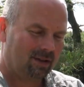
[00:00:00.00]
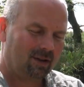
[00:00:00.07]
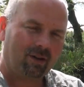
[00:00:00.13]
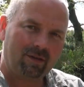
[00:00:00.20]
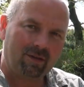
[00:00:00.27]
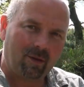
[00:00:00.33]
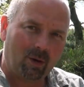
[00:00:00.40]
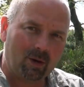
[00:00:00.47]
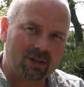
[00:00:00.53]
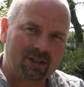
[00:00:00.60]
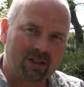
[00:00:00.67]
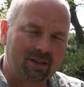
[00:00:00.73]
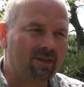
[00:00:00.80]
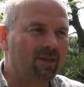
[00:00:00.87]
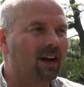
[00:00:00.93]
or
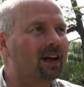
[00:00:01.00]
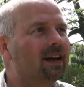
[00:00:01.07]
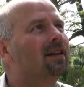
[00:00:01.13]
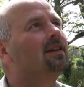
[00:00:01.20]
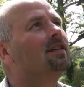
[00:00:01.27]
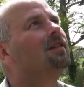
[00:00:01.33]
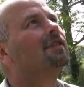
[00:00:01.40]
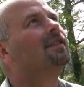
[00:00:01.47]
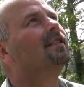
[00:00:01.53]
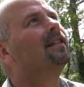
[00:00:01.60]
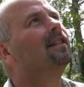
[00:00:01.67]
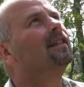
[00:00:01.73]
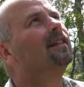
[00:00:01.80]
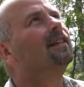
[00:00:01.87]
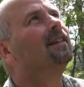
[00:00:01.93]
Forged in Fire.
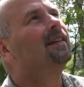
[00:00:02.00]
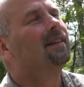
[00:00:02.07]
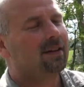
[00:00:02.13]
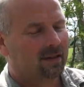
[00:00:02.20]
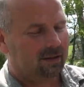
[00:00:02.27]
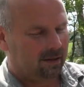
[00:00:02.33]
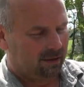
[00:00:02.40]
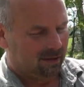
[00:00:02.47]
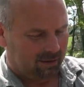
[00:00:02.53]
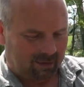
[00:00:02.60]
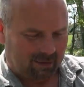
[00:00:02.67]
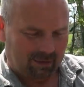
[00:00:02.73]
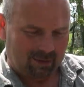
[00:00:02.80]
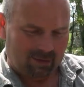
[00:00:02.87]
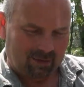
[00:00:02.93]

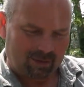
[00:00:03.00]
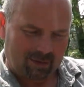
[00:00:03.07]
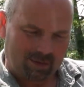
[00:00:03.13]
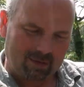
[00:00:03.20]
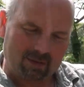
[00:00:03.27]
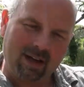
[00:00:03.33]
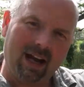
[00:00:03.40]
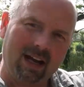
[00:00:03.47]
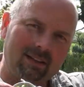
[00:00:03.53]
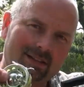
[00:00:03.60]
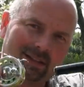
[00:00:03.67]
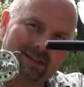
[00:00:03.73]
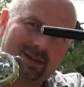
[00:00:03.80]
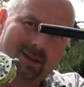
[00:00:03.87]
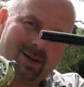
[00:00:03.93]
Yeah, and
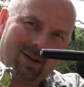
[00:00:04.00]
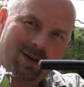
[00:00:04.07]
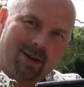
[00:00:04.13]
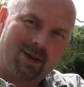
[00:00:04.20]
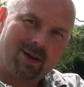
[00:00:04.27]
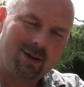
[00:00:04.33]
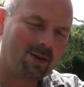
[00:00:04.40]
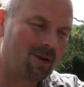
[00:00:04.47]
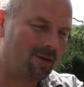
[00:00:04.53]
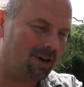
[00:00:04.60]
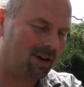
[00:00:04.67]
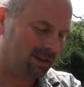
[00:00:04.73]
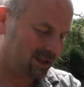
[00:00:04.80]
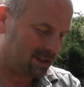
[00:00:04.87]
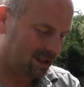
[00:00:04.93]
your
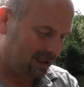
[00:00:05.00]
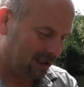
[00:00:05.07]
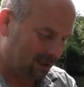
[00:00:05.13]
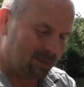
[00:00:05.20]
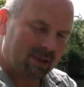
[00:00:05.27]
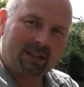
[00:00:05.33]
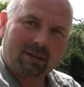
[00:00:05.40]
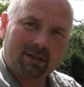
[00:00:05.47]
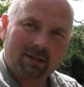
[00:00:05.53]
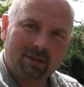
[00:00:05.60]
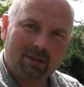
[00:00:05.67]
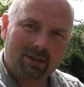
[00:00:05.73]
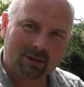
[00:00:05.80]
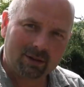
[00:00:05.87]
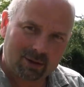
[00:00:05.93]
rod is a little bit
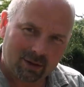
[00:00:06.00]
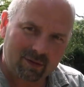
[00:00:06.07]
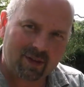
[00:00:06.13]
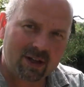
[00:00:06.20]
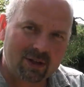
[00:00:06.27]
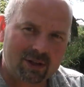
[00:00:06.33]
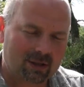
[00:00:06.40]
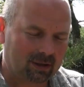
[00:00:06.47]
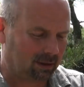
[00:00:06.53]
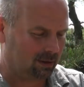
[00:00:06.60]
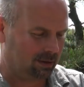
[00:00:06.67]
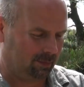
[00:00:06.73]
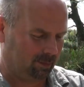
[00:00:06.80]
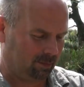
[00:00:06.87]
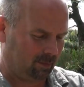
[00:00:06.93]
unconventional,
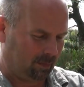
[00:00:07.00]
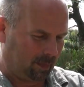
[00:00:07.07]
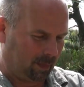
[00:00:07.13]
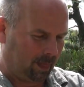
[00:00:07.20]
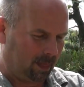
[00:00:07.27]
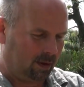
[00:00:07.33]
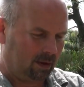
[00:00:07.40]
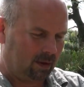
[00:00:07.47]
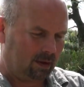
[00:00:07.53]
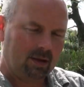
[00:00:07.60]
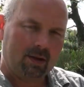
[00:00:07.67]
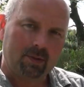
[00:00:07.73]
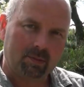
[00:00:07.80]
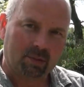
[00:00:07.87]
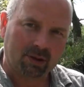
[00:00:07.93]

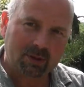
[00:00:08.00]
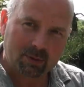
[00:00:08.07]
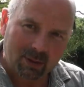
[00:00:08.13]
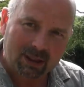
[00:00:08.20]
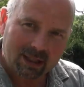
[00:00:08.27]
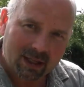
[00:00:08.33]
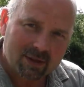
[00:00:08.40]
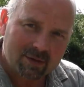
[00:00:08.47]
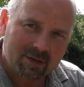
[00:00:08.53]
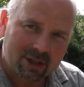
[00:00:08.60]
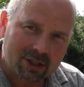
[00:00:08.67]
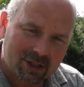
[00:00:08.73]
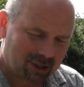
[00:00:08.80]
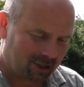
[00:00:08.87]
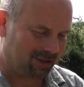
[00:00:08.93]
but it will catch
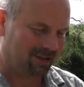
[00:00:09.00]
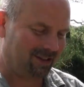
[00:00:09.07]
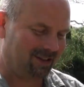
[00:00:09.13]
fish.